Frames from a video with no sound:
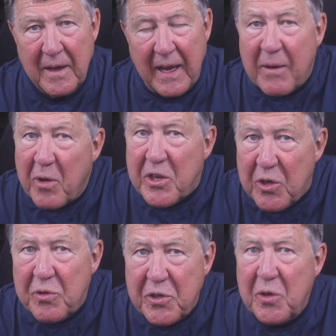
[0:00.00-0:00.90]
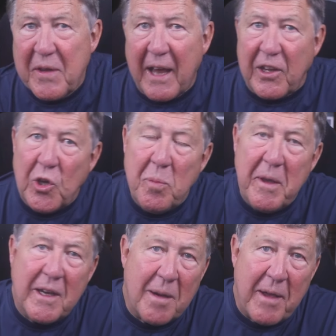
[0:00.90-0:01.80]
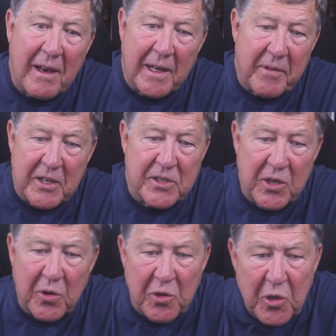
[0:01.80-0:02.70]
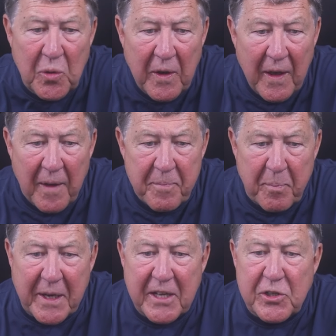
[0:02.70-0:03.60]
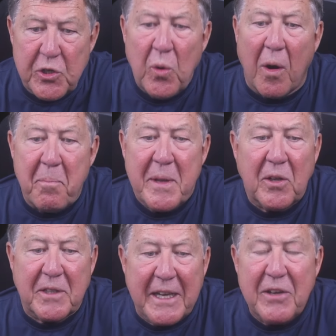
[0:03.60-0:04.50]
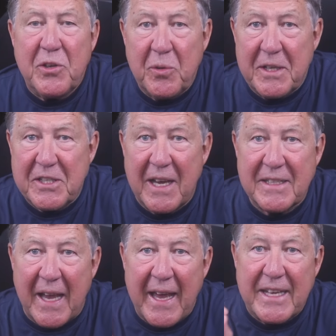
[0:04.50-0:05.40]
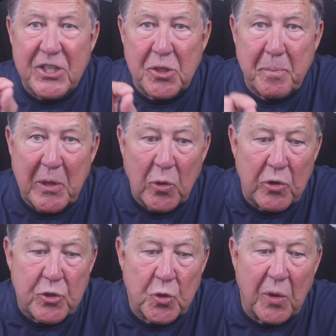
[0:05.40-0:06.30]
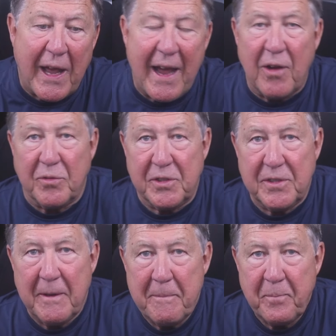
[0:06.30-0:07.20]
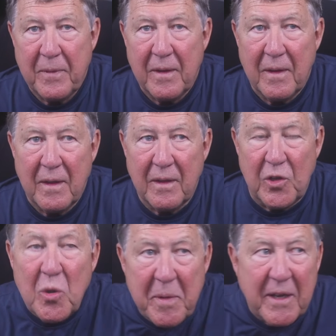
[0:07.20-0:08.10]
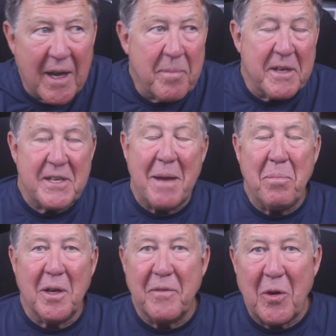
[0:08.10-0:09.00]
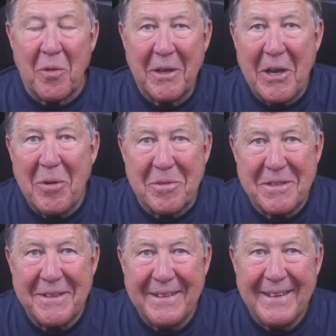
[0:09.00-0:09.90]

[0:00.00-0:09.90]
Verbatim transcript: And when you do that, you become a living stone. You because you are built into, he says, a spiritual house. You become the temple of the Holy Ghost.